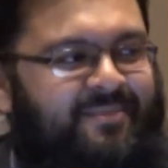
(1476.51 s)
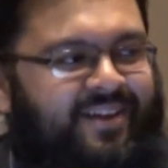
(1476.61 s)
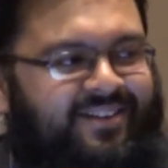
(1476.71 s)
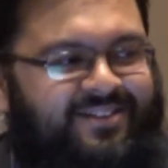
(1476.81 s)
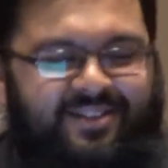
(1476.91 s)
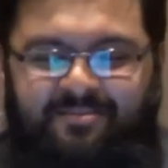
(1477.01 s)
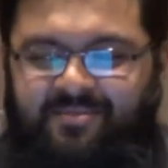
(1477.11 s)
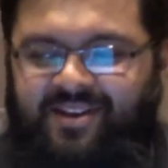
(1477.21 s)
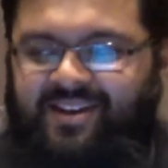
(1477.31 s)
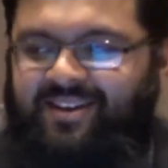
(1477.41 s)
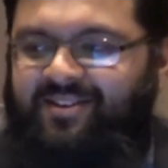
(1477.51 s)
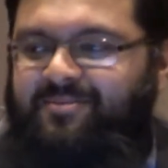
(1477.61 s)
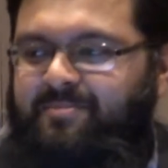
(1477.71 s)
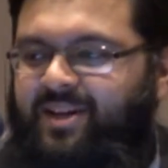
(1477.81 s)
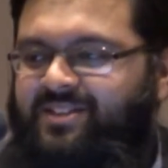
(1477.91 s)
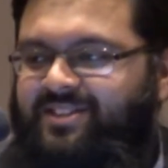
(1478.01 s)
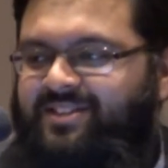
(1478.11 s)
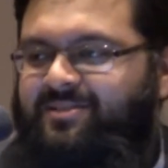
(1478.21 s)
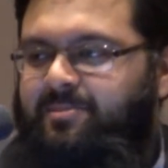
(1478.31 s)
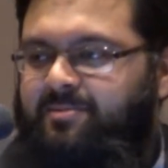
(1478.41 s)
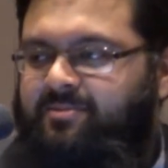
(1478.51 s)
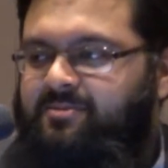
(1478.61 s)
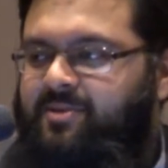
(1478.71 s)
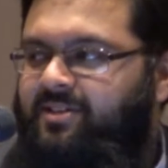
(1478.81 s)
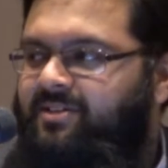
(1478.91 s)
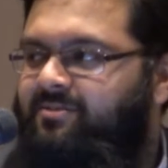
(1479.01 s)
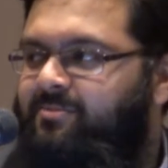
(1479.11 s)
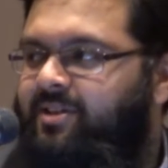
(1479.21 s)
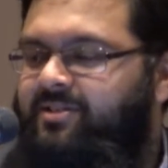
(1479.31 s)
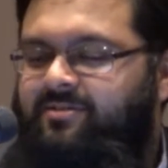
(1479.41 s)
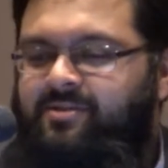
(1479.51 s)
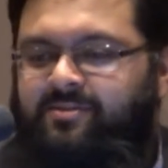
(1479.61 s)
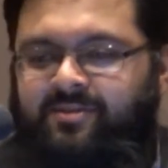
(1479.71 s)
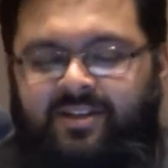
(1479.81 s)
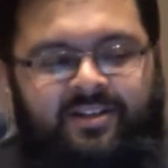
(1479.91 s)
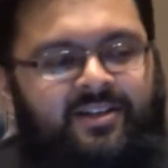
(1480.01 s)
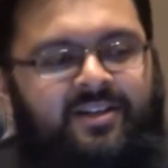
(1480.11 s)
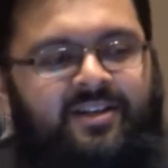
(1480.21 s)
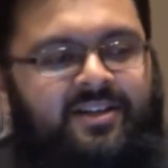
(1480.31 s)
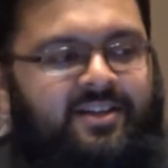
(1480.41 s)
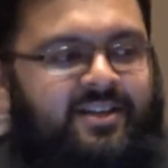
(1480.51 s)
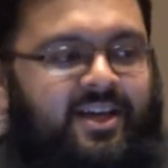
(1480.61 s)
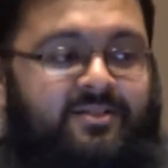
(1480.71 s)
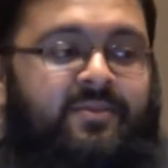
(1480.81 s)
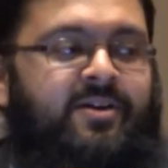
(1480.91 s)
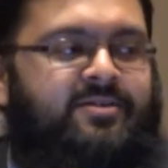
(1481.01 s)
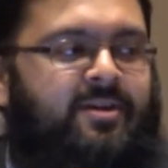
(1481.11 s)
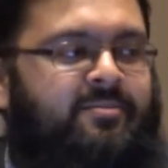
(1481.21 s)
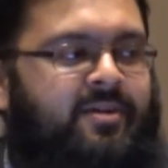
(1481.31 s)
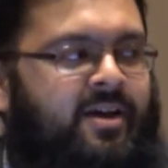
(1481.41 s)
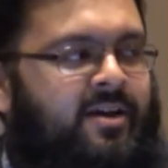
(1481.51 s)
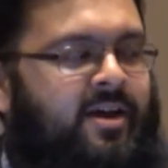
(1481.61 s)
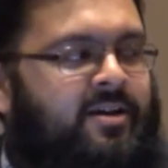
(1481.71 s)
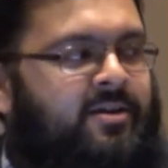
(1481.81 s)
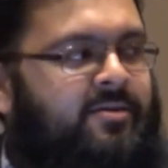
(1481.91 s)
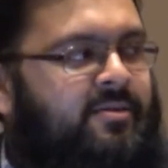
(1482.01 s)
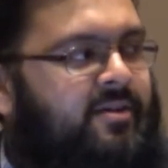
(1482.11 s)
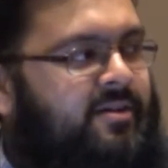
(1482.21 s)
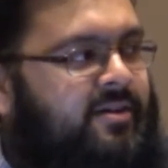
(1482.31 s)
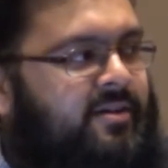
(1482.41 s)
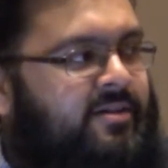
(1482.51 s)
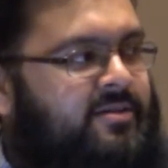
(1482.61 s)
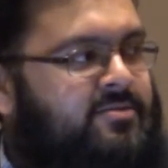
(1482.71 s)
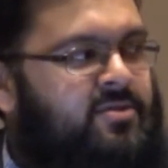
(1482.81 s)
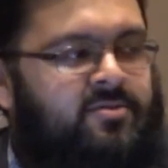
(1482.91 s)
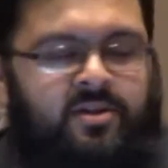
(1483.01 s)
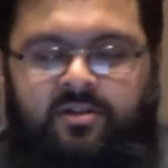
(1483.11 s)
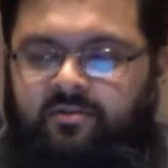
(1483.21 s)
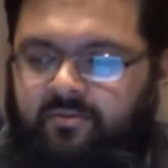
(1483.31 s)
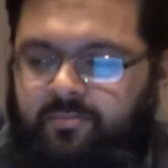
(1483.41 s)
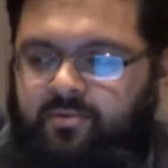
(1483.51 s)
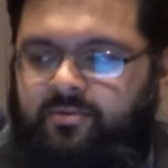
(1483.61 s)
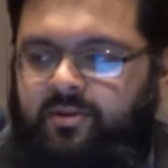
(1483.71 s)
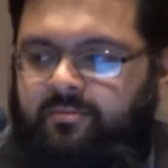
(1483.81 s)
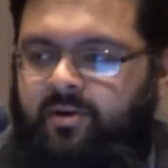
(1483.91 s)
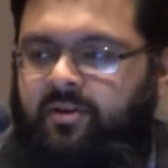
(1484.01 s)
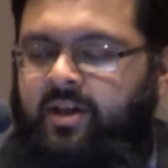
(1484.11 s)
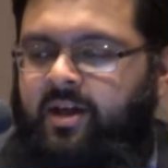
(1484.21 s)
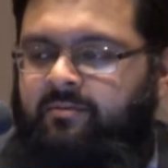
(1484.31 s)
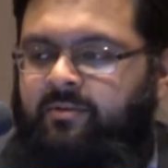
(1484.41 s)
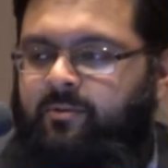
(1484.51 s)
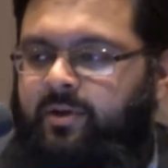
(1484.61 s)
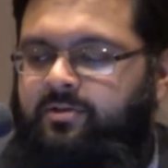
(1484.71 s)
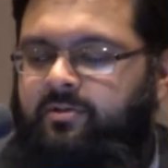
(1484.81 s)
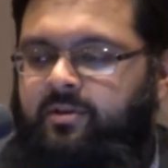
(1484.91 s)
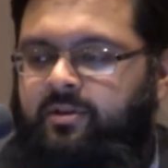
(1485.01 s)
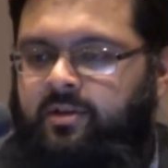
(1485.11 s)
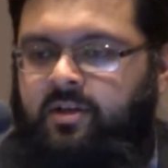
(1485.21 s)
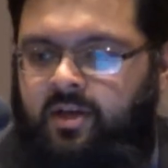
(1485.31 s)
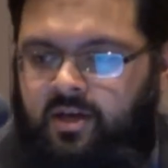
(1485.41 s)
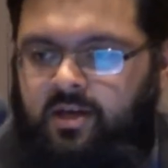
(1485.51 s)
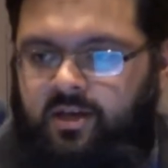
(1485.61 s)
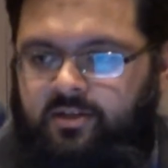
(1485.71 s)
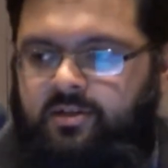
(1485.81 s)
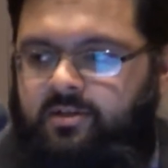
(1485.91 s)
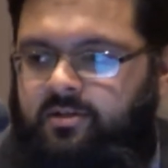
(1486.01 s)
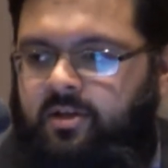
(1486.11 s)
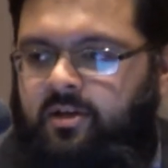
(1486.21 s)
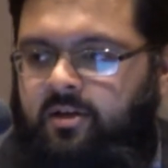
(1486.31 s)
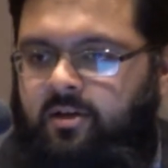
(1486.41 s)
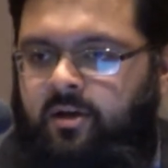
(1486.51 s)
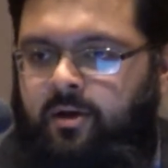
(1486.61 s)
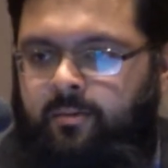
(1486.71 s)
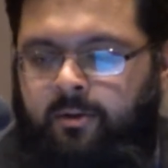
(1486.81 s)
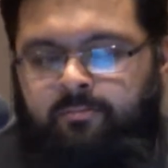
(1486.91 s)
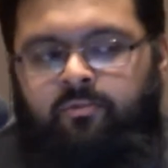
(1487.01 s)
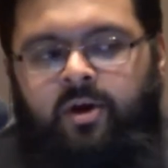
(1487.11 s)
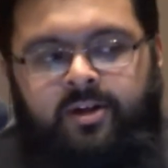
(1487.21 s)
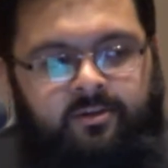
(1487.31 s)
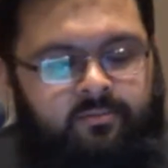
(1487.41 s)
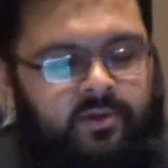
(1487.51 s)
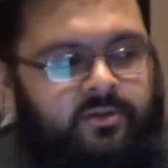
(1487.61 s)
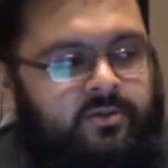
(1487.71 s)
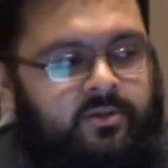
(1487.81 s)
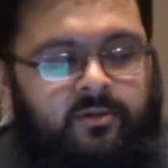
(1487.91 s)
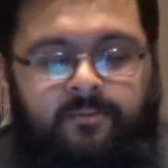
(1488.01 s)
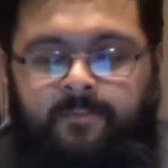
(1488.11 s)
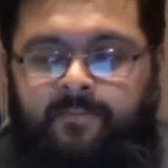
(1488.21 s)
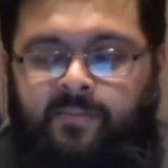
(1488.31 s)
On some pictures, people depicted with wings and all that. As far as I know, there's nothing reported about it having wings or anything. It's just a riding beast